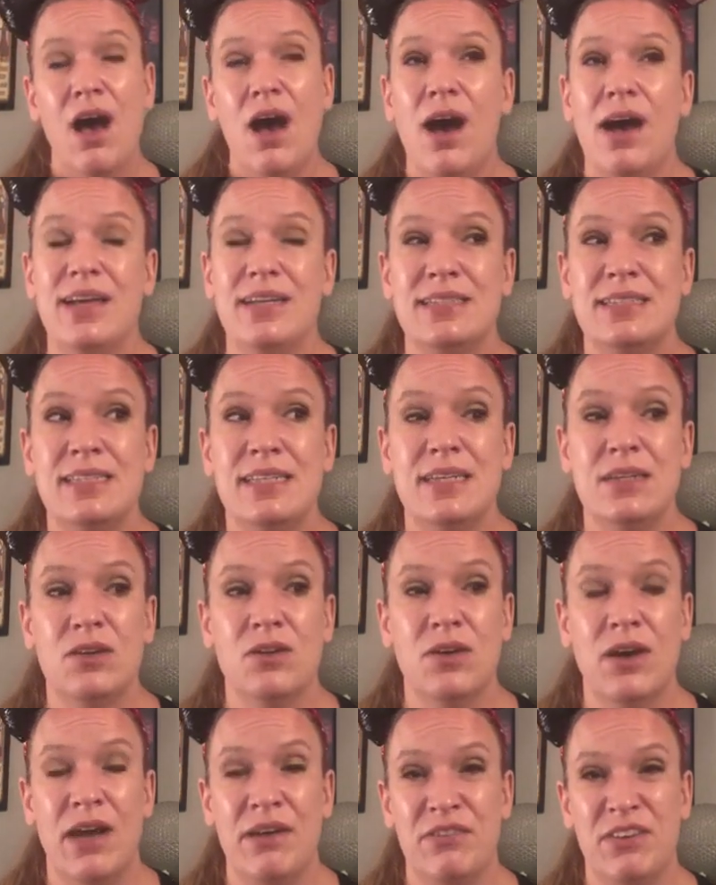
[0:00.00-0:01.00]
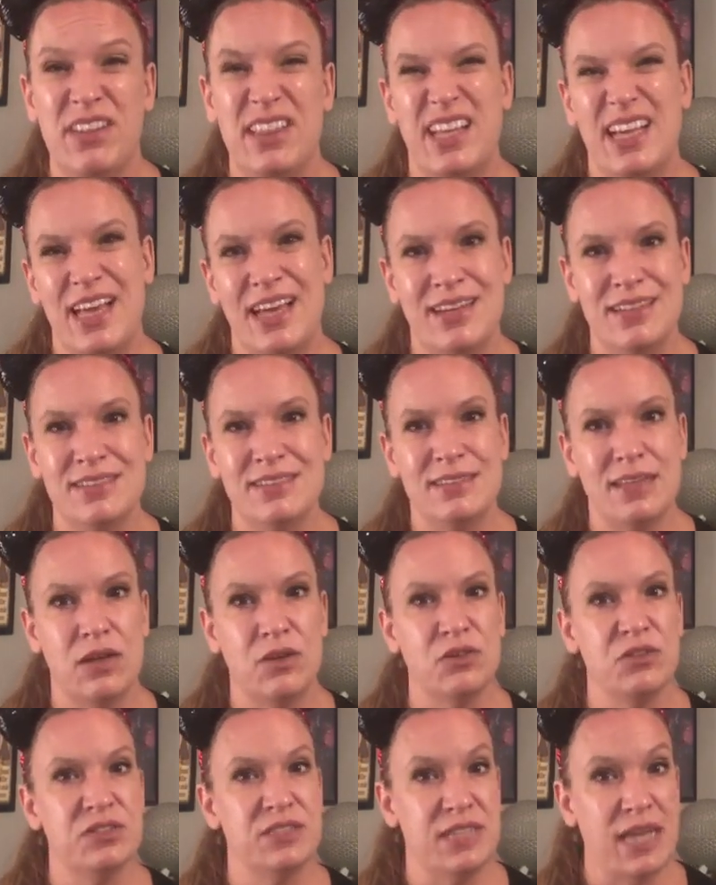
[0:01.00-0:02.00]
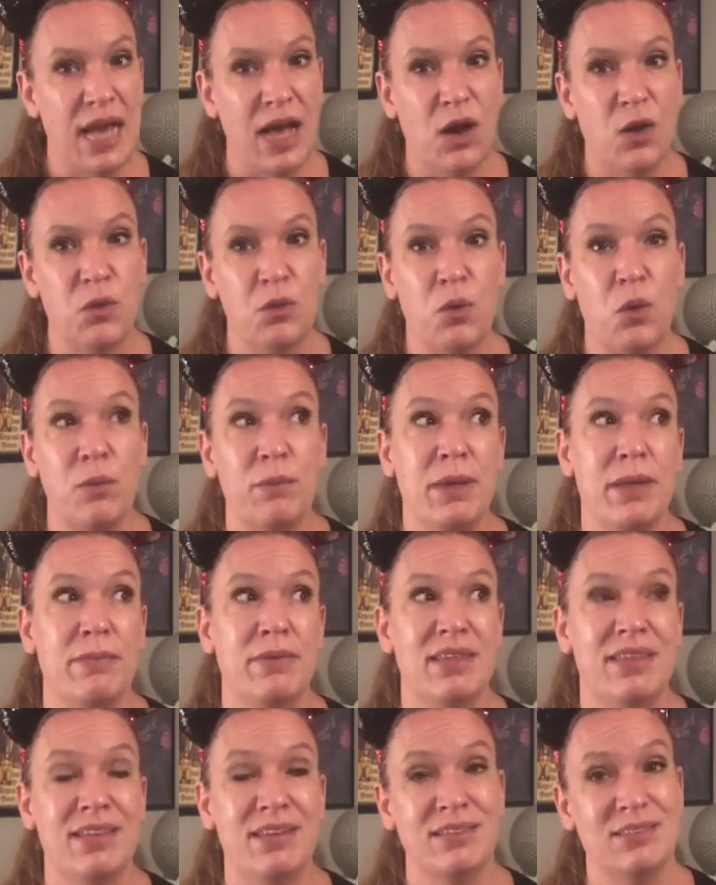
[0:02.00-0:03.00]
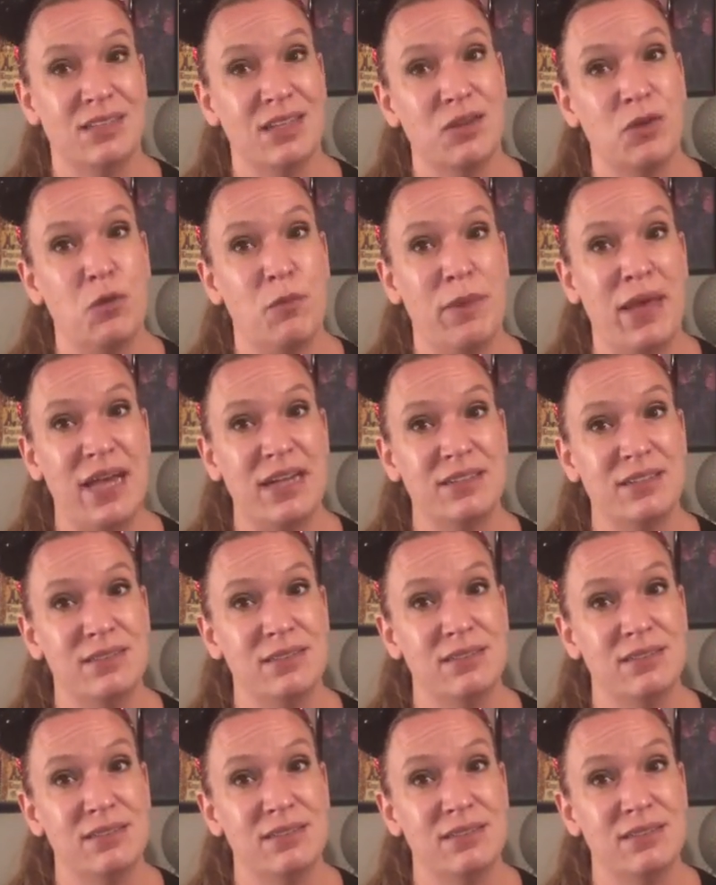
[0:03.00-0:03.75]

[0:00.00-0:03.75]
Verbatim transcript: until everything kind of settles down or maybe things can go back to